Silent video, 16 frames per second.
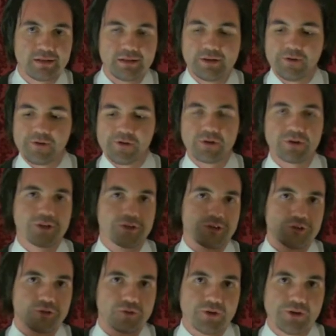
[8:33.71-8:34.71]
You know, you look at
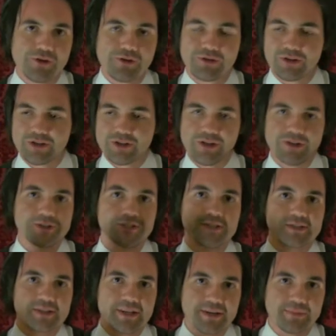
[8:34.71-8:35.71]
Detroit, you look at the
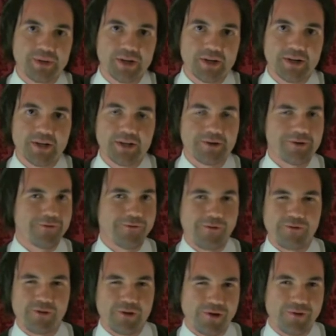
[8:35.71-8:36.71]
unsustainability. You know,
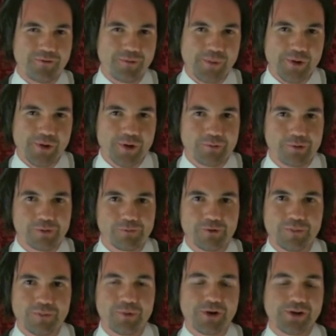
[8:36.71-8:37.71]
you're very familiar with
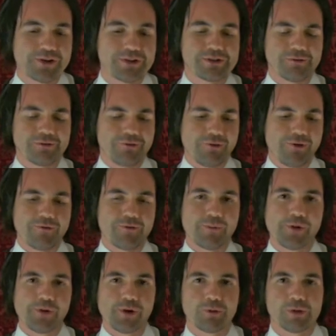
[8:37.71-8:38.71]
free markets. You're very
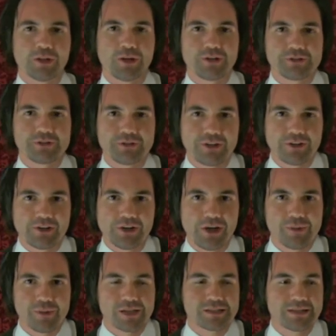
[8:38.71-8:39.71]
familiar with Austrian
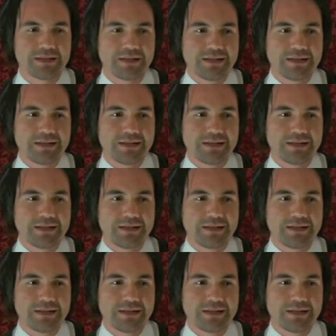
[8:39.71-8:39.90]
economics.